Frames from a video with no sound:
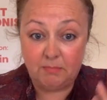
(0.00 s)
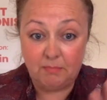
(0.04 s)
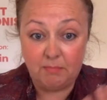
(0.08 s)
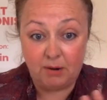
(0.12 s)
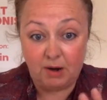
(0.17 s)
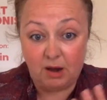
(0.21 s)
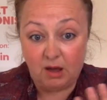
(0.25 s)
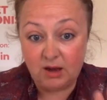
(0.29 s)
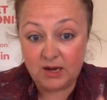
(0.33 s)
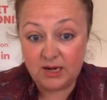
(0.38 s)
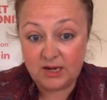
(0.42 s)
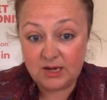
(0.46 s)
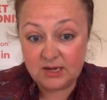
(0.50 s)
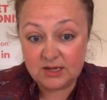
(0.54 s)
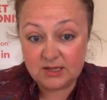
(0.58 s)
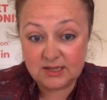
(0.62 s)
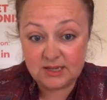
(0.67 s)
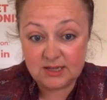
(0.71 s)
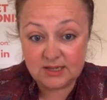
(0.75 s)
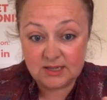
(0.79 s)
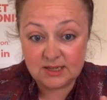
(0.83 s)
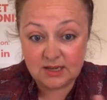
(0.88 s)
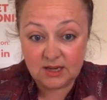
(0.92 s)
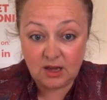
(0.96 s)
blindness
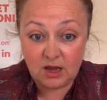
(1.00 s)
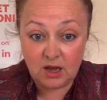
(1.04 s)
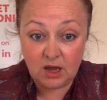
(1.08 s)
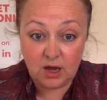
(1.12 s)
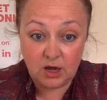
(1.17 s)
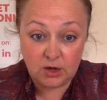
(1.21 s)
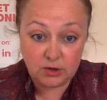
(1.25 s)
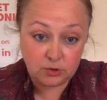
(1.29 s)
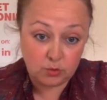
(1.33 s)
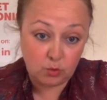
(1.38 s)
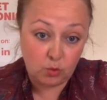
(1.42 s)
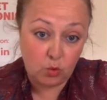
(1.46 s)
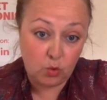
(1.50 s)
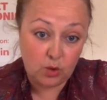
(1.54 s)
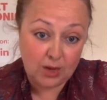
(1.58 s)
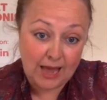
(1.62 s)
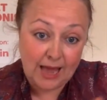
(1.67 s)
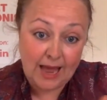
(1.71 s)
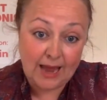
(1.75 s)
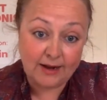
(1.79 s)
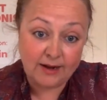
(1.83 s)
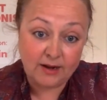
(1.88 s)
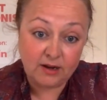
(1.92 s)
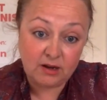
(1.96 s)
has occurred or
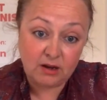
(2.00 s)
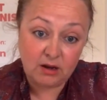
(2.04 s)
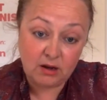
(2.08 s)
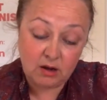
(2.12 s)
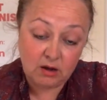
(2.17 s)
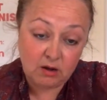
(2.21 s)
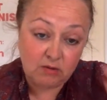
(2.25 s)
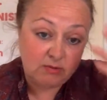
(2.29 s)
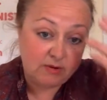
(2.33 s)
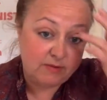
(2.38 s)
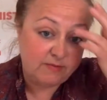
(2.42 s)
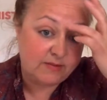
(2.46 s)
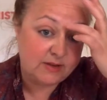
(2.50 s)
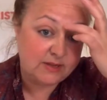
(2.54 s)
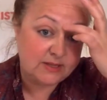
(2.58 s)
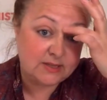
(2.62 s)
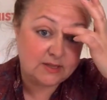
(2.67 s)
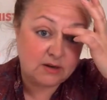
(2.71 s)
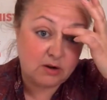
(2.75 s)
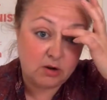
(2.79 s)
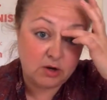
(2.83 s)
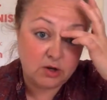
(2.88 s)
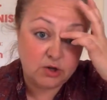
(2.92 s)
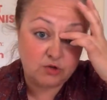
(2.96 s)
can occur if it's
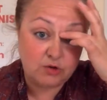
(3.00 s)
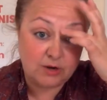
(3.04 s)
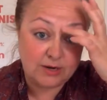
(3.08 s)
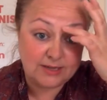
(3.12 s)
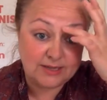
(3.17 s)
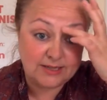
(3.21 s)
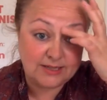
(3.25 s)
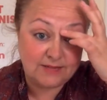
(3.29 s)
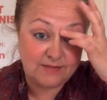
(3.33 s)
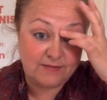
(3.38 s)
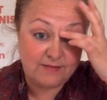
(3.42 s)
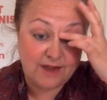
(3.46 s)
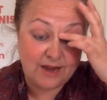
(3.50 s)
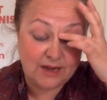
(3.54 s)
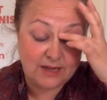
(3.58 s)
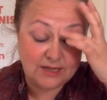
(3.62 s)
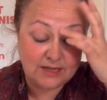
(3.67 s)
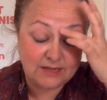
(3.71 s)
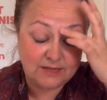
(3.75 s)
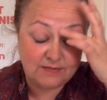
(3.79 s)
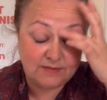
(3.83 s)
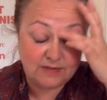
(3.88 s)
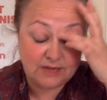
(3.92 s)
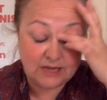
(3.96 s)
not addressed
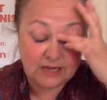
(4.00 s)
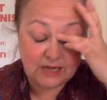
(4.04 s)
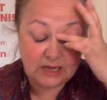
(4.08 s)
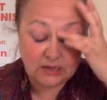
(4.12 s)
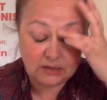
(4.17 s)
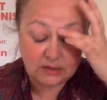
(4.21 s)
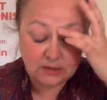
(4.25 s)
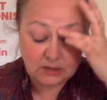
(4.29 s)
effectively.